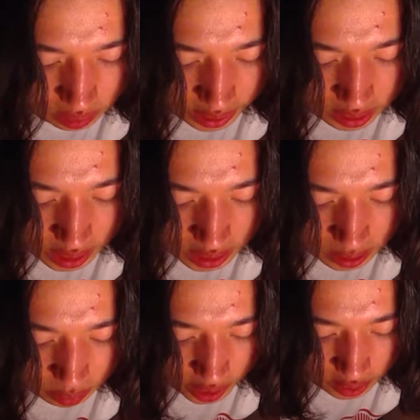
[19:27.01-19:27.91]
like taking
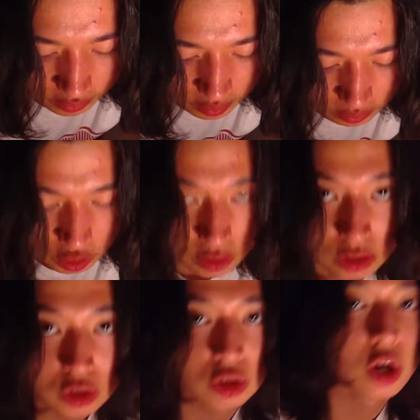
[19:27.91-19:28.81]
a break from
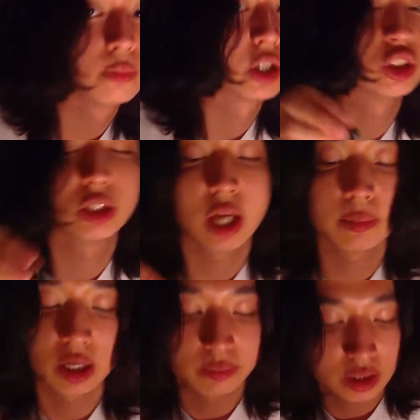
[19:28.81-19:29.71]
doing so much
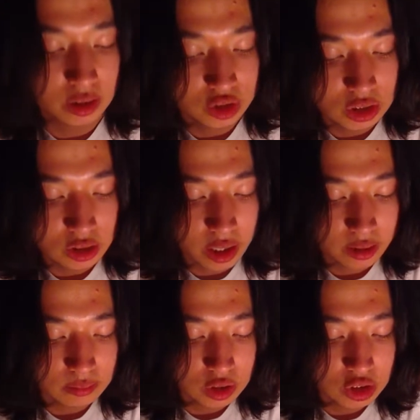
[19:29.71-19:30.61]
DMing, because she's
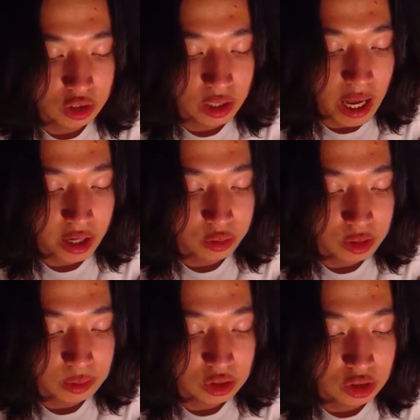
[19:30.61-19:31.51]
doing our
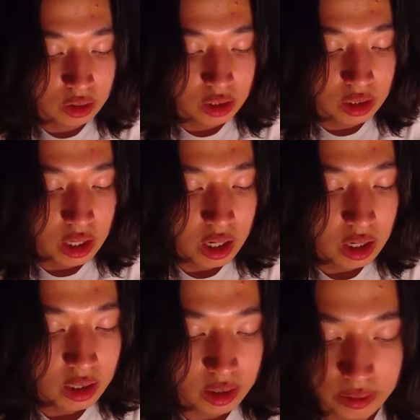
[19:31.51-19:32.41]
group, she's doing
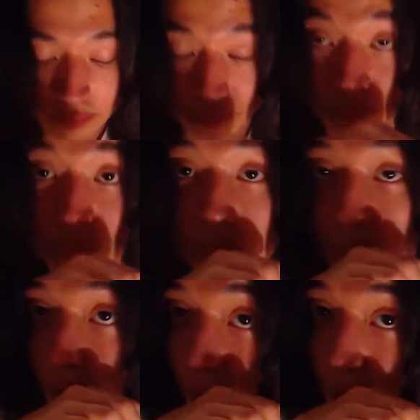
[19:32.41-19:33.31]

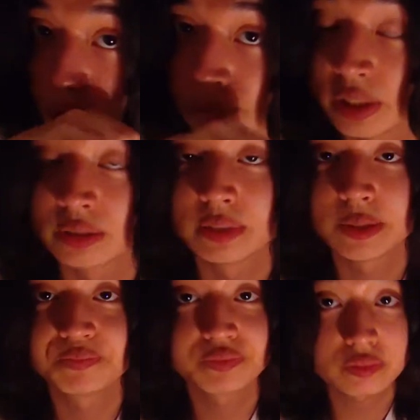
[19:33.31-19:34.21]
pardon
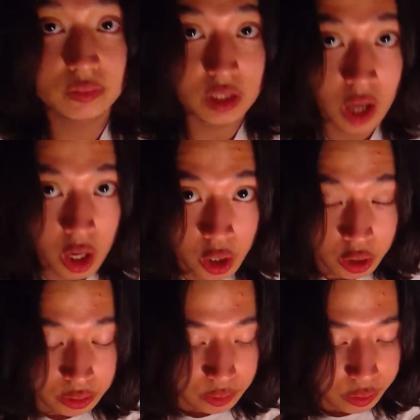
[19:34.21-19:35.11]
me, a
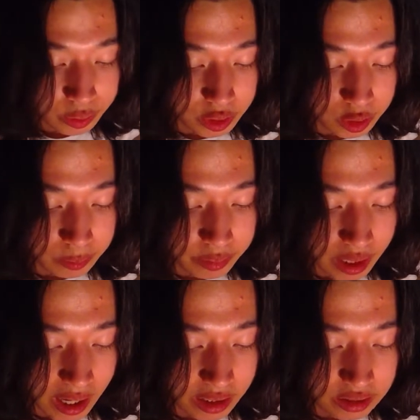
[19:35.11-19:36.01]
home group
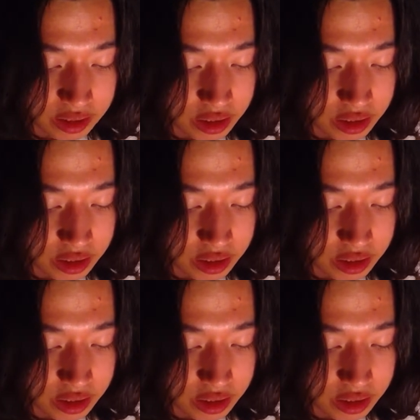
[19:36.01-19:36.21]
and